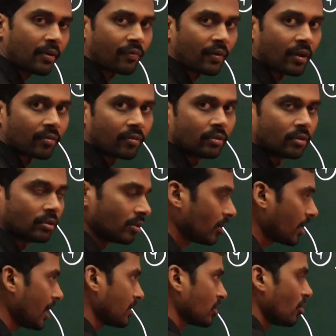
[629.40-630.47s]
by 5.
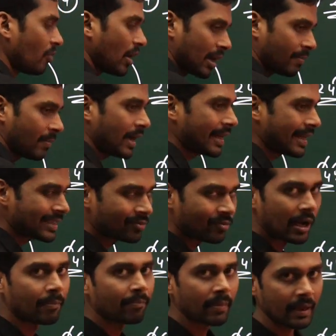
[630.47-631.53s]
Okay, so 1 minus
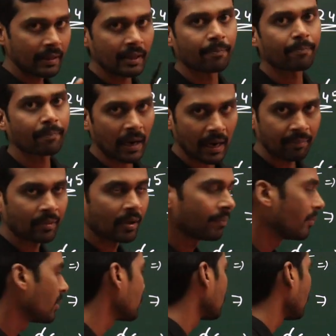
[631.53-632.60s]
1 by the prime
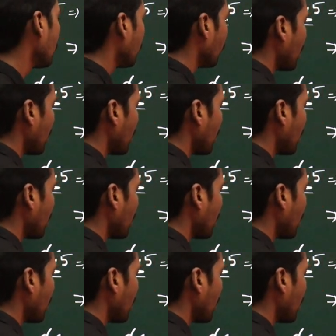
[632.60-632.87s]
number. So